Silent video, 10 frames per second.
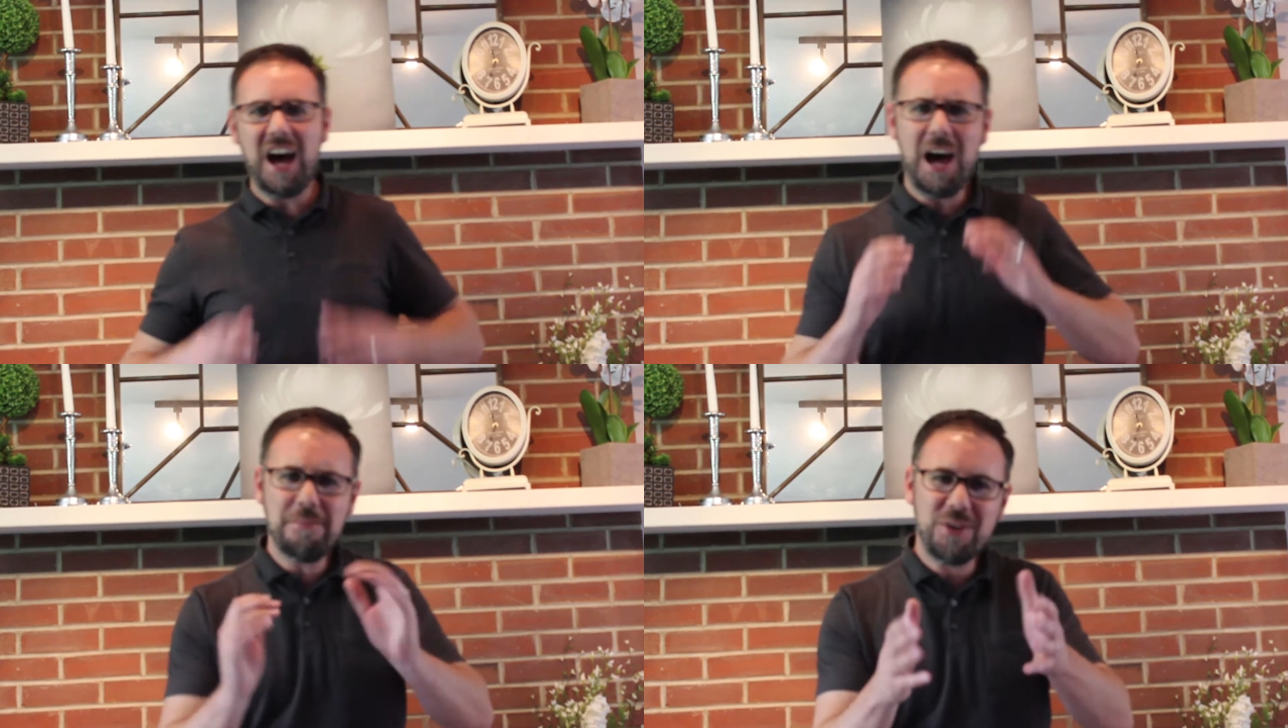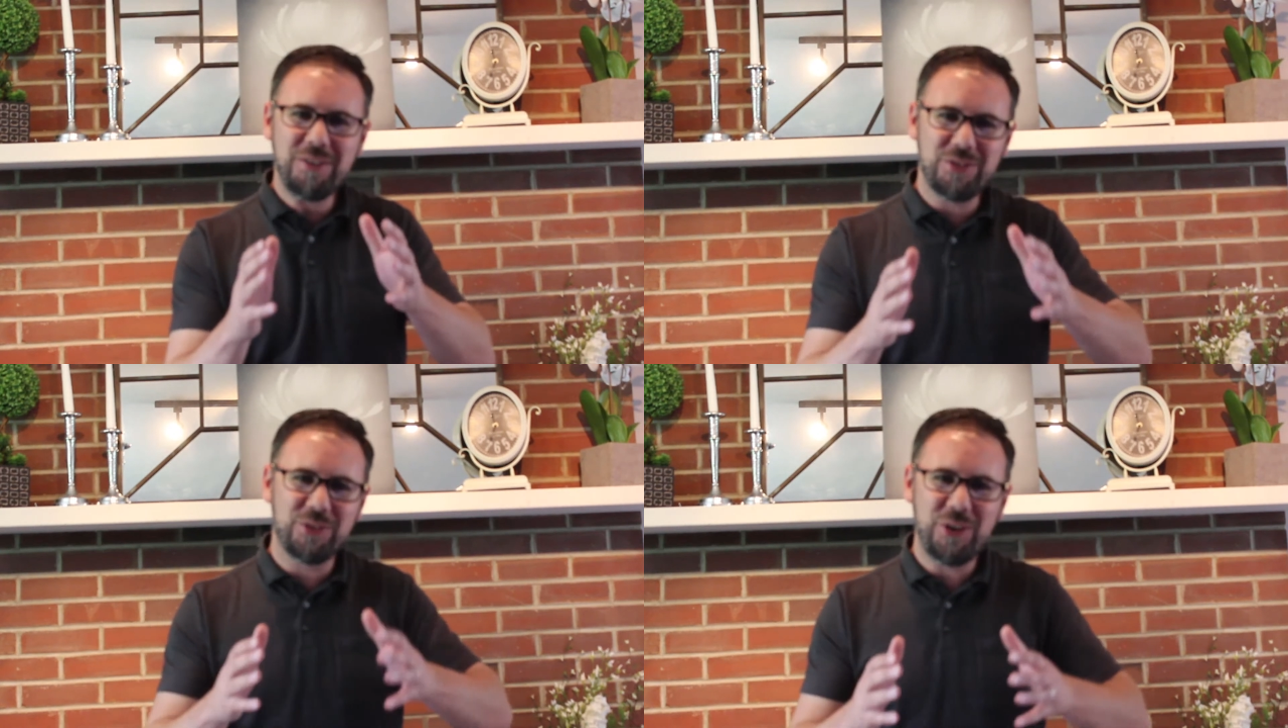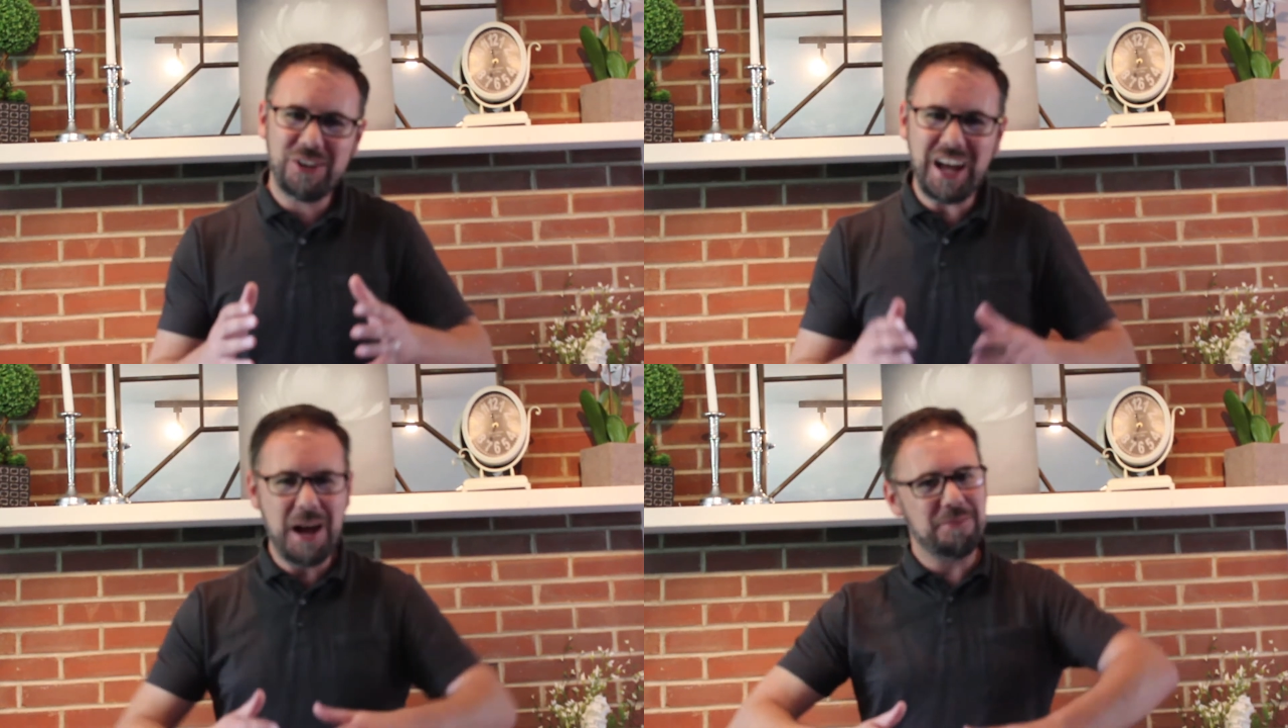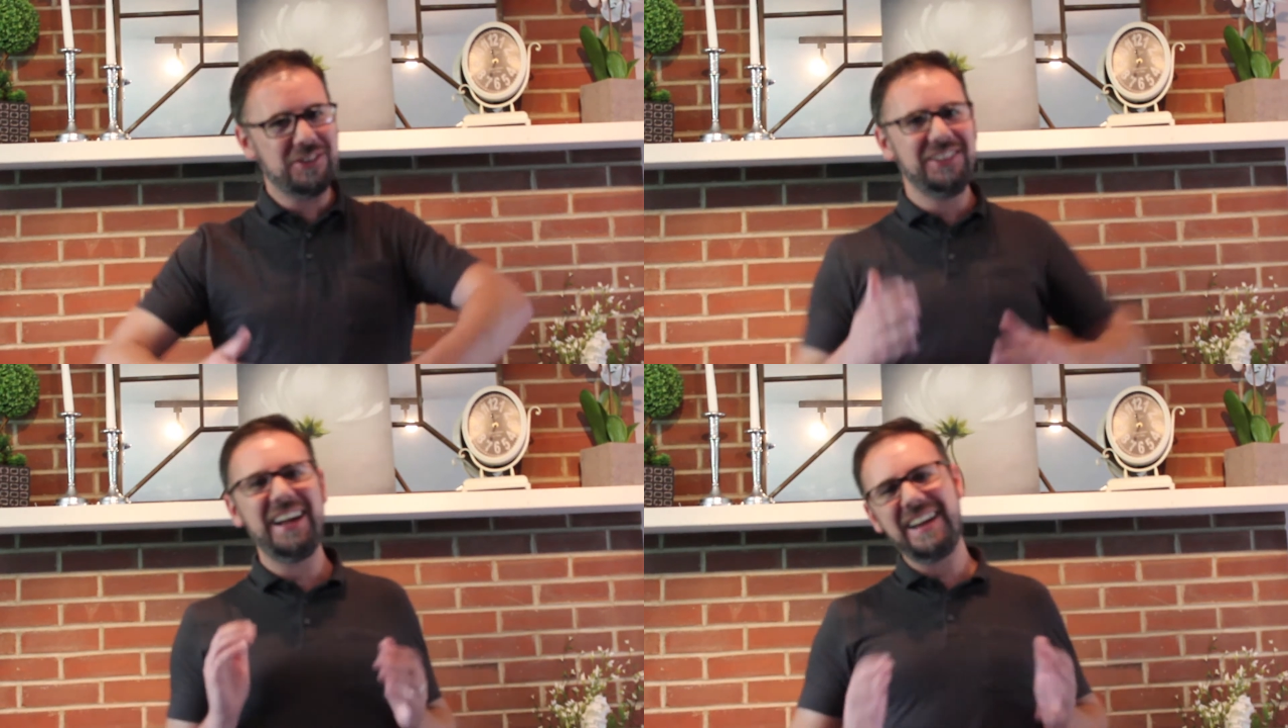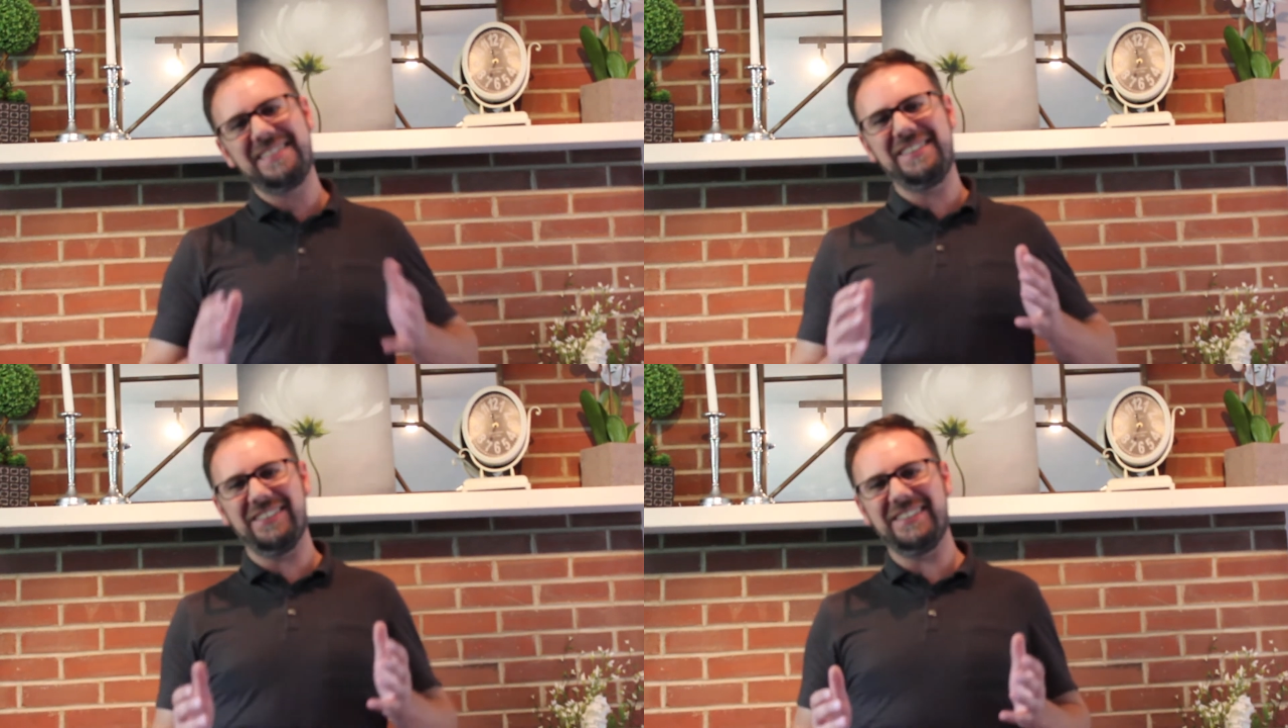I'm Rev the Roadie. I'm glad
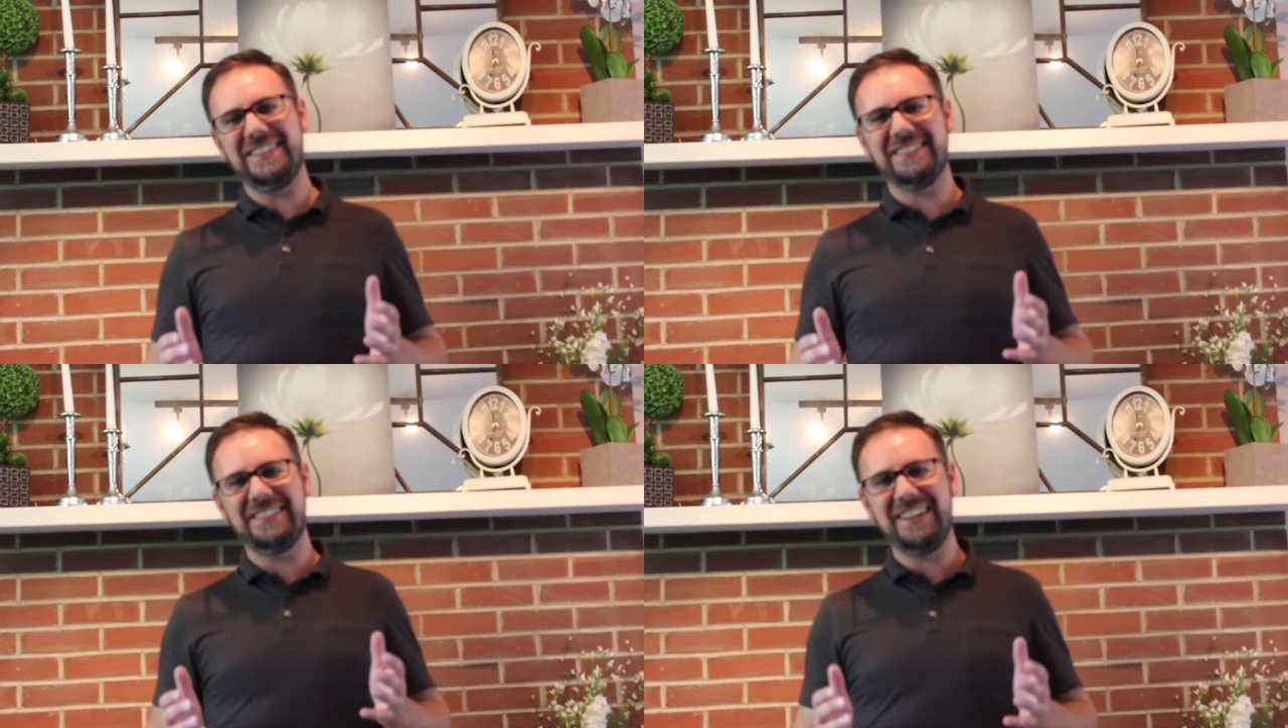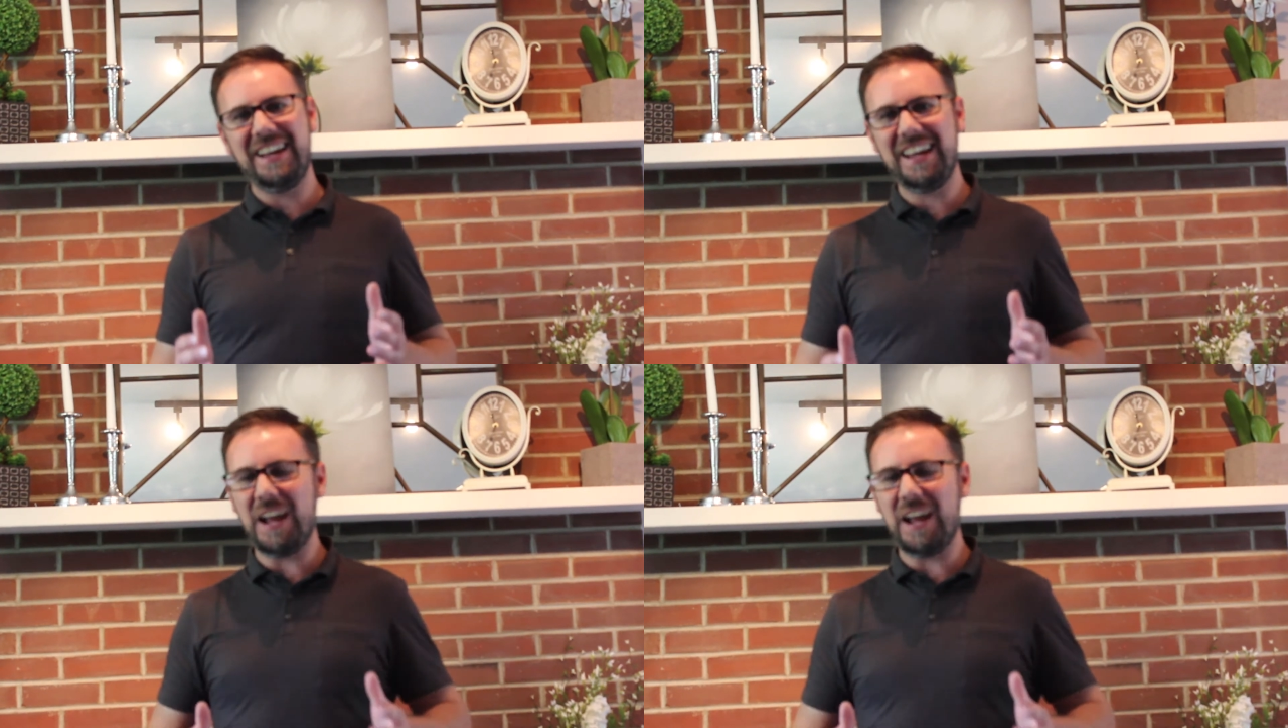that you're here today,